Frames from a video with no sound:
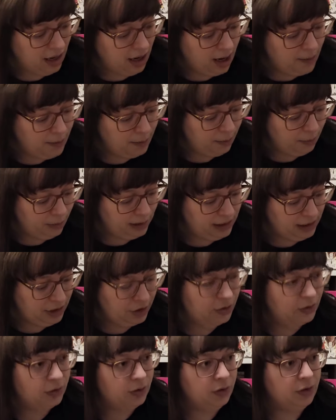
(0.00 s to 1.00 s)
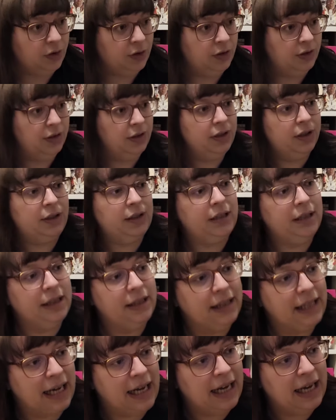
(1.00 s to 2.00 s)
I'm pretty sure
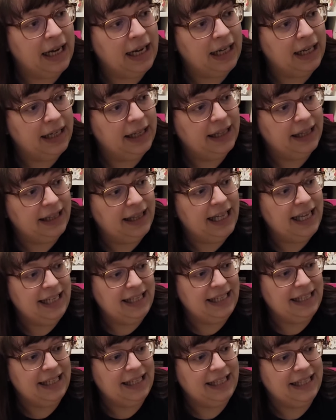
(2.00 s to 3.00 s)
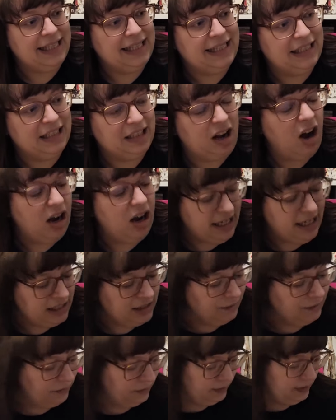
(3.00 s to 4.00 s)
that this is a
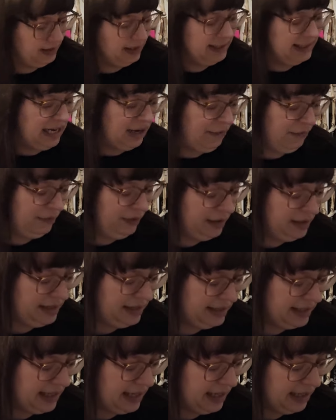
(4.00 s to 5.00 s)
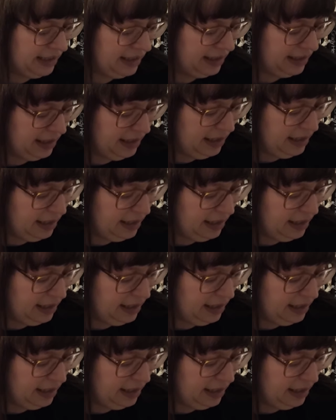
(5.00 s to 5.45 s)
kind of definite stack